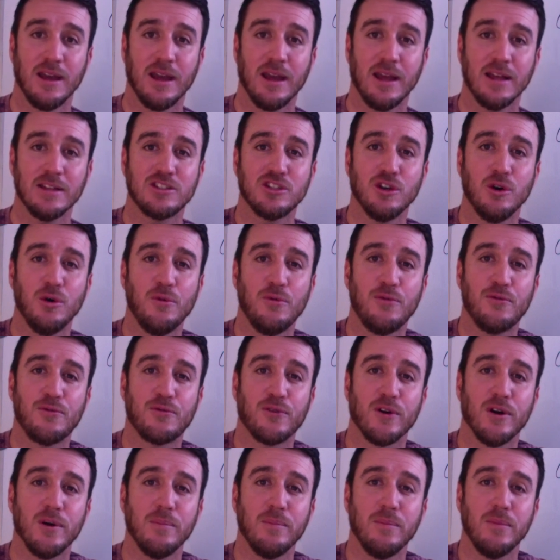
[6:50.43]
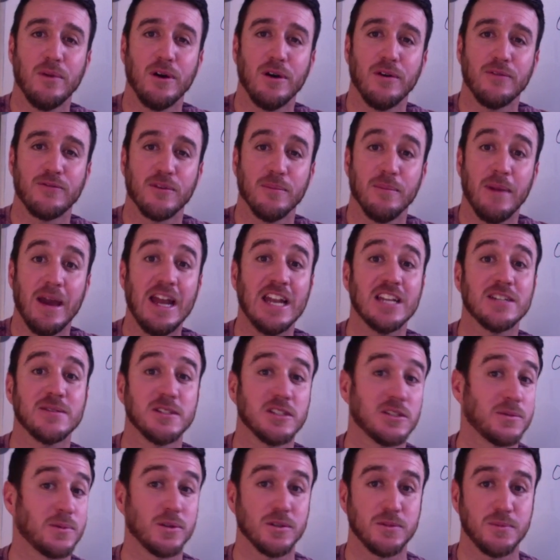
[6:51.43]
And so from from
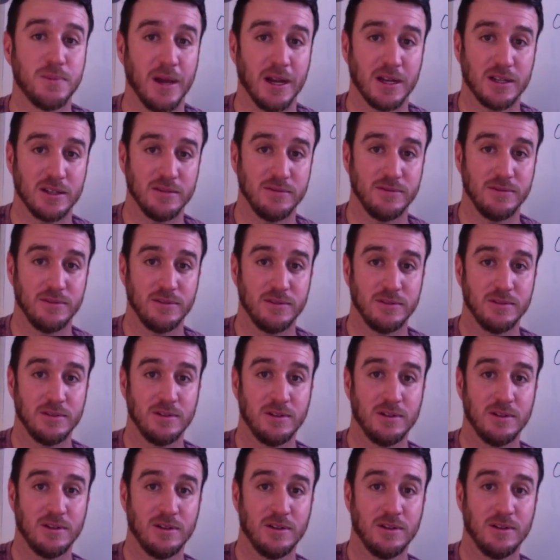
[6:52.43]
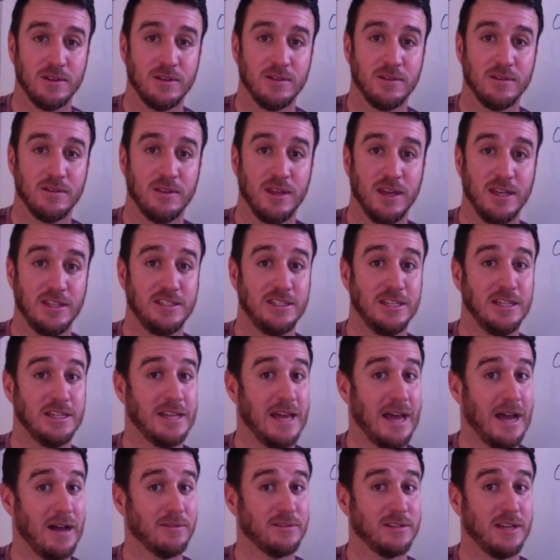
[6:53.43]
management's perspective, they see
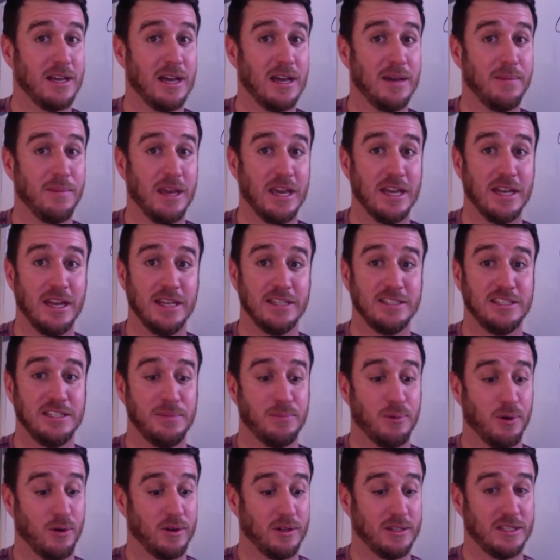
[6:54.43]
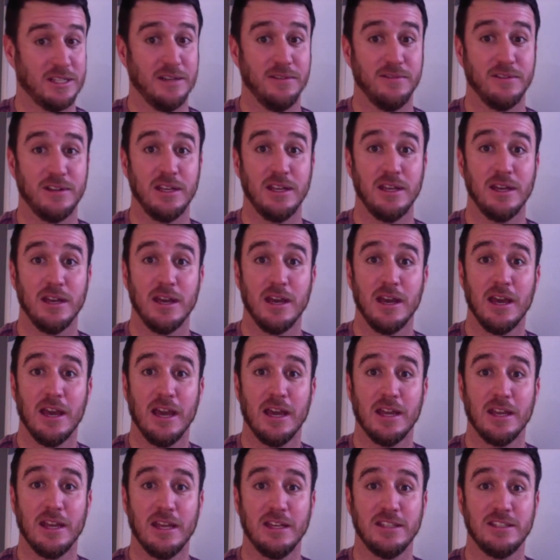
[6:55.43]
downtime and they see productivity
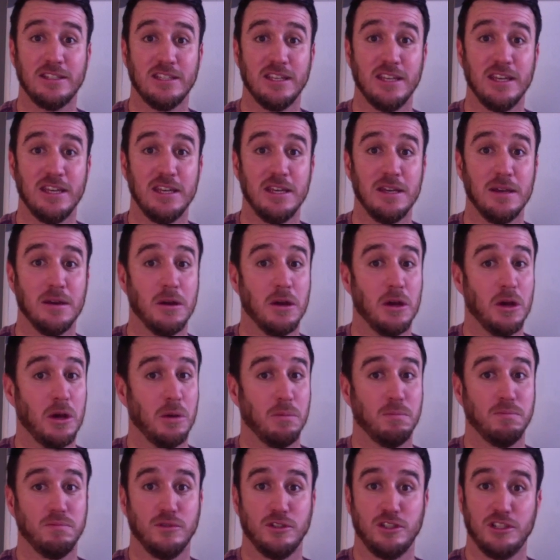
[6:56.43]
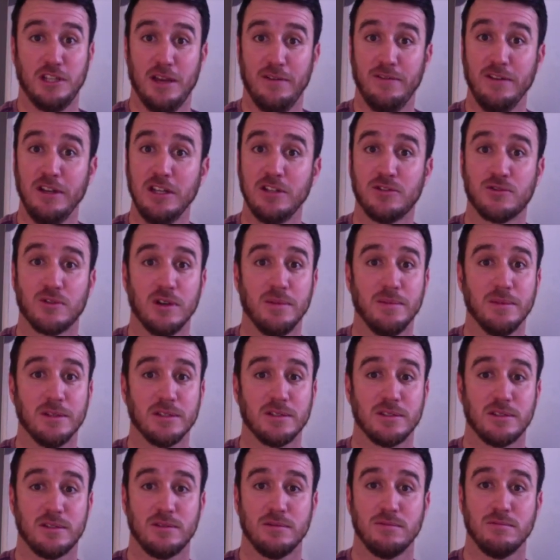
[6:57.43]
and they see 70
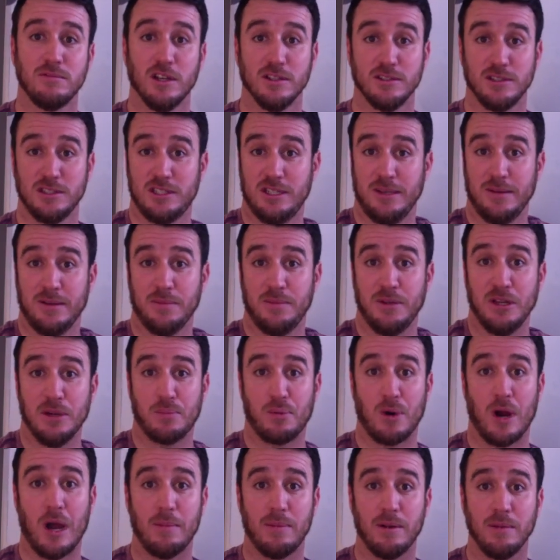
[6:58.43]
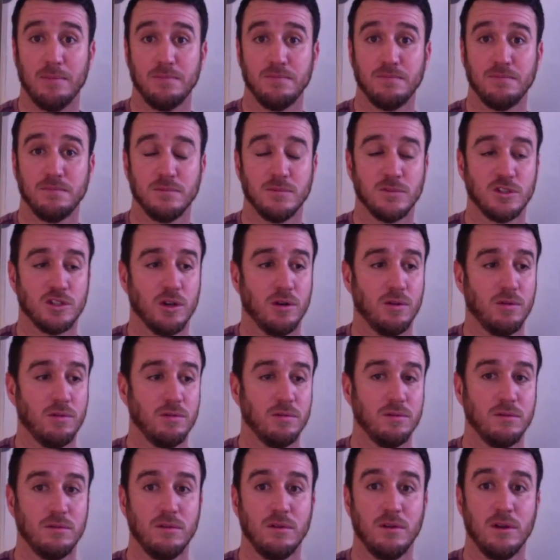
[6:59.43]
treatments doesn't seem to be a problem.
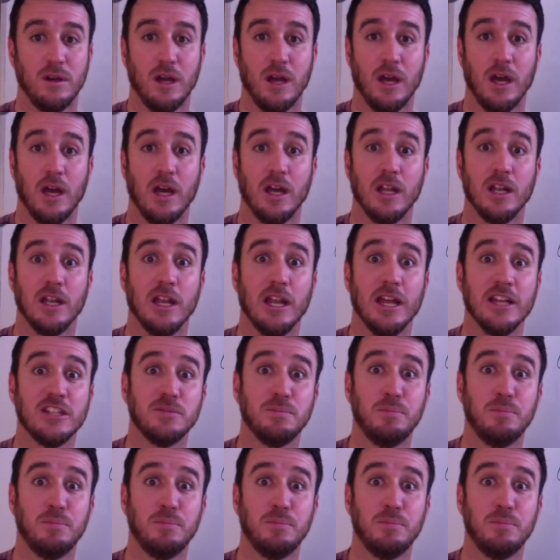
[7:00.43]
So Let's